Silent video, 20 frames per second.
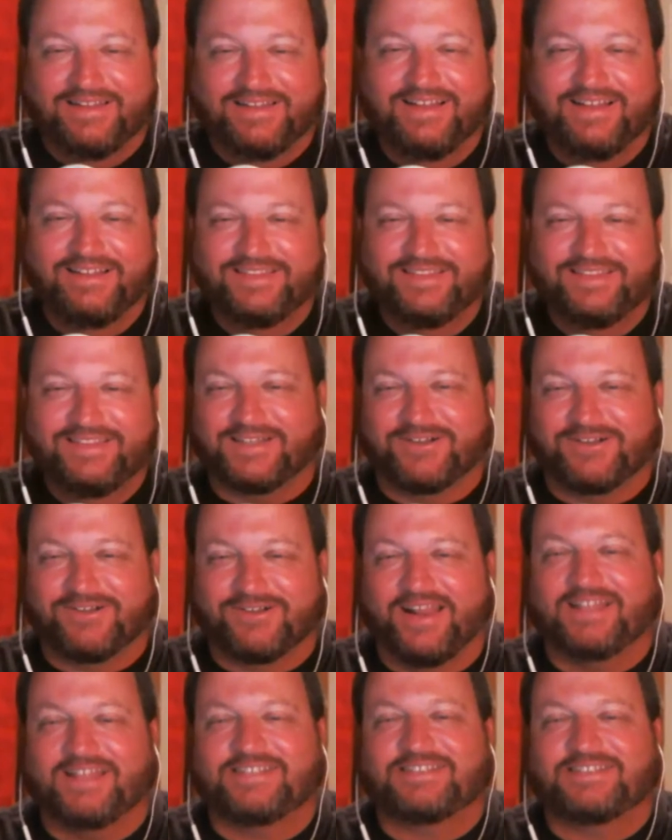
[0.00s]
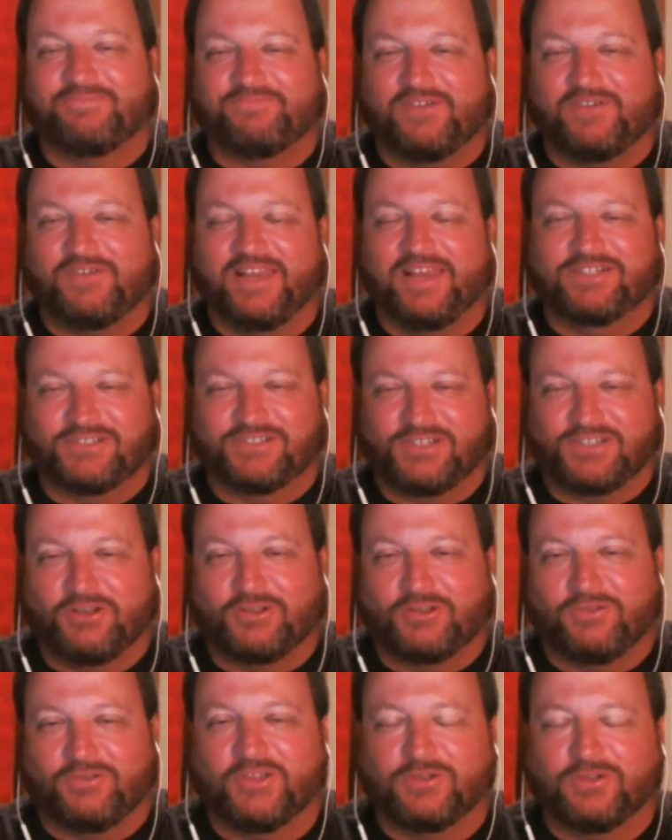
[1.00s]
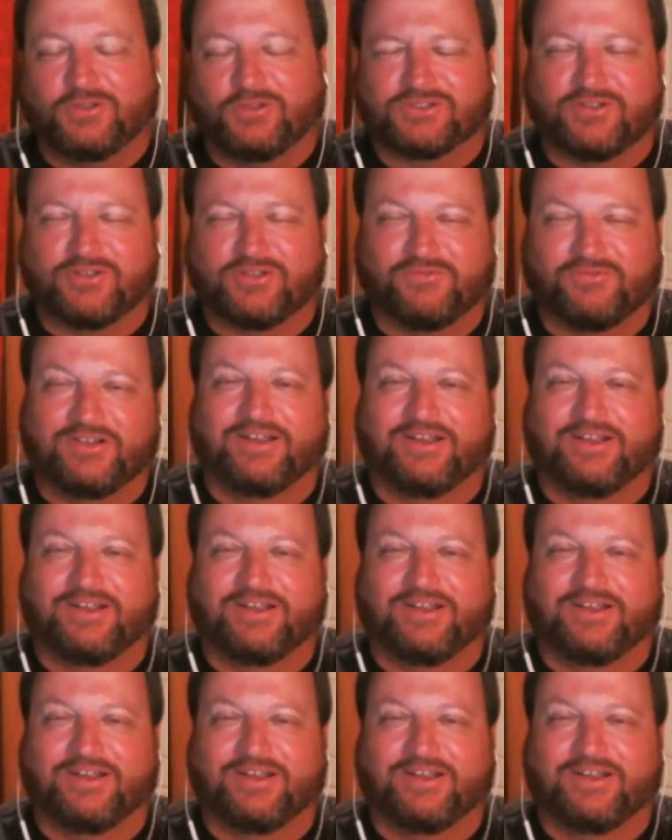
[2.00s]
That's the funniest joke you've told so far.